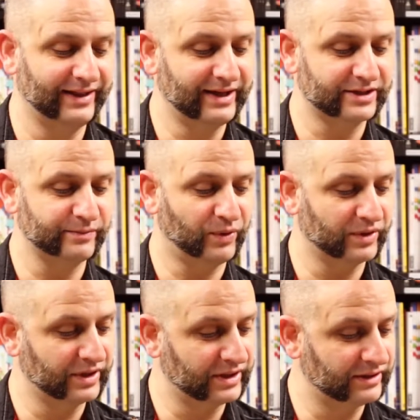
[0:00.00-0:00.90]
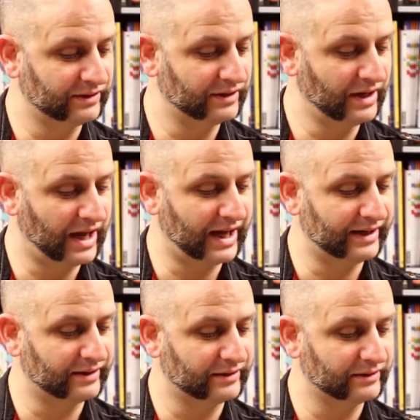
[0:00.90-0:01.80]
think it's important to
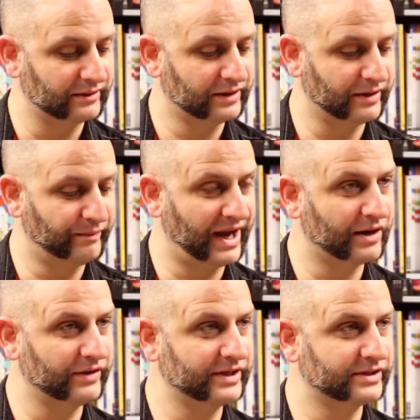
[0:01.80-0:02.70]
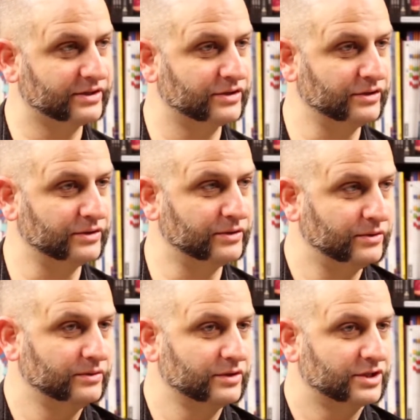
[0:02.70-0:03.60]
not compare this
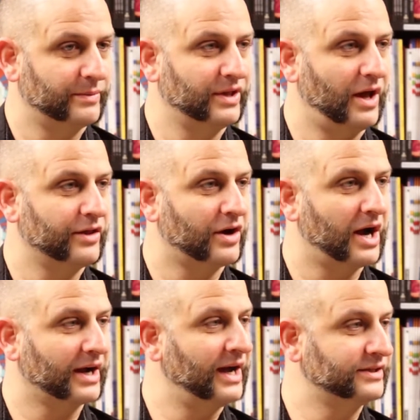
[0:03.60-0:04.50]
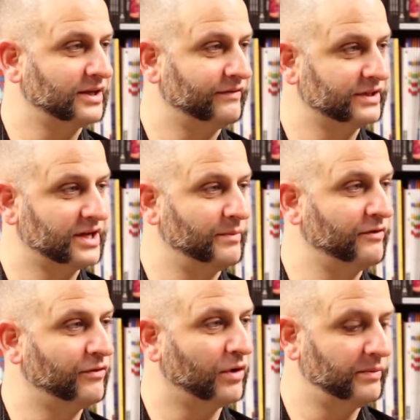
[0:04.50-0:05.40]
to some of the other Hawkeye stuff that's come
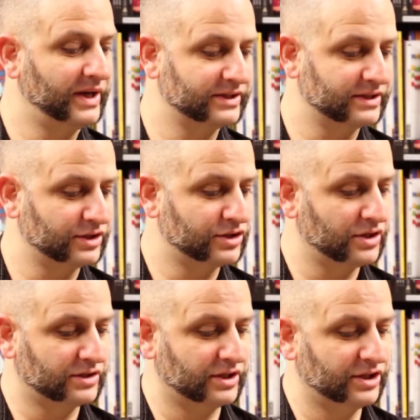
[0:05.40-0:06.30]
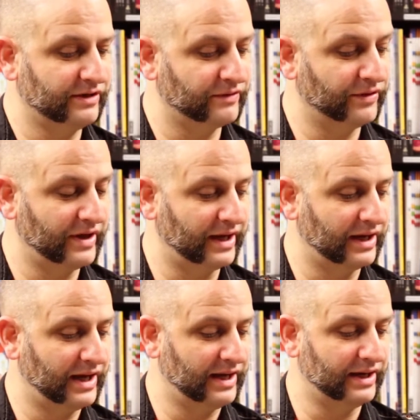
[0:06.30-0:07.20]
before, because it's such a different
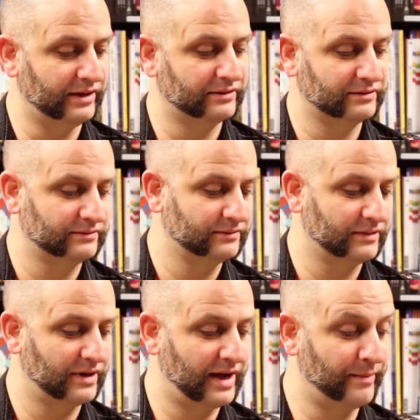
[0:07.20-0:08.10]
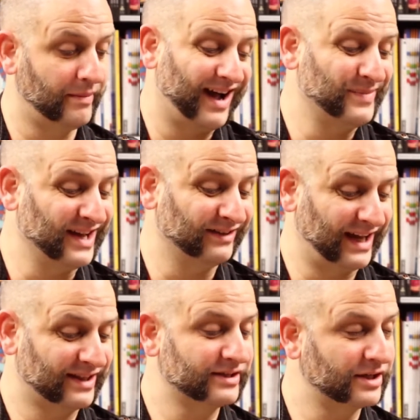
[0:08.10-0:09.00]
thing, and I'm in.
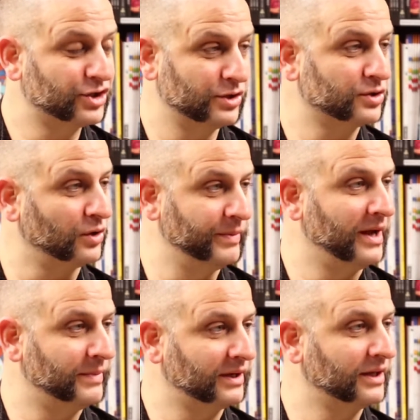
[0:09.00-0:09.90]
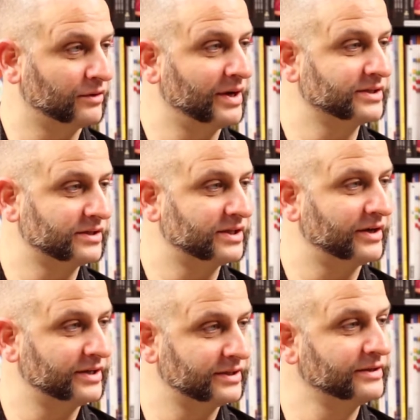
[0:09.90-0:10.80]
Like, this issue sold me. I'm going to get the rest of the series.